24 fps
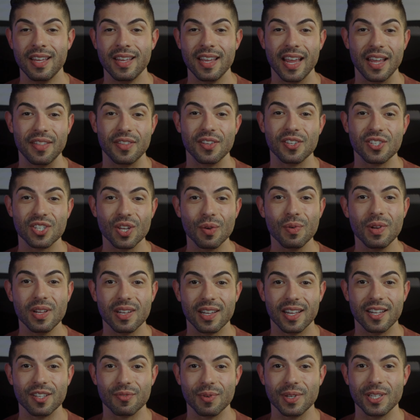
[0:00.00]
and the Sony
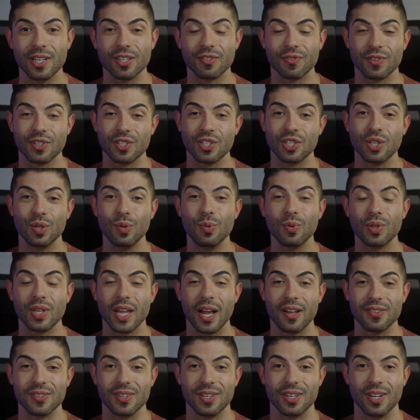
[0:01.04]
lens retails for
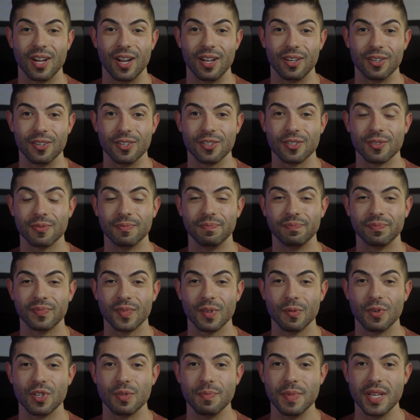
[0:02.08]
$2,000,
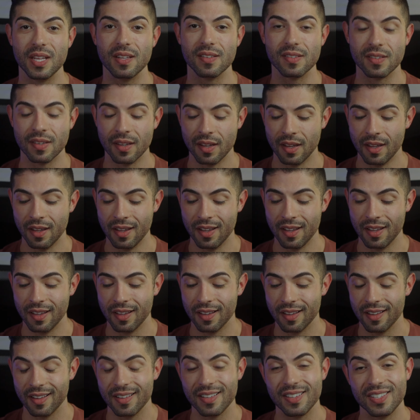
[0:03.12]
which means
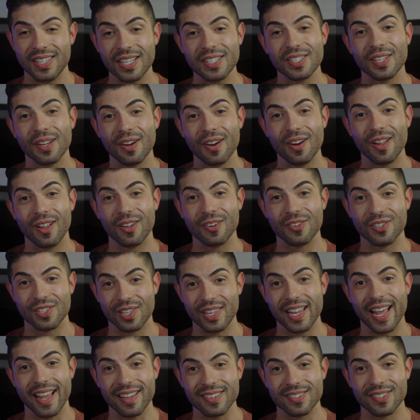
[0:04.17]
$600
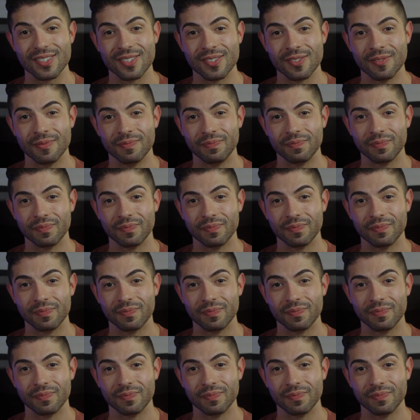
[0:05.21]
less.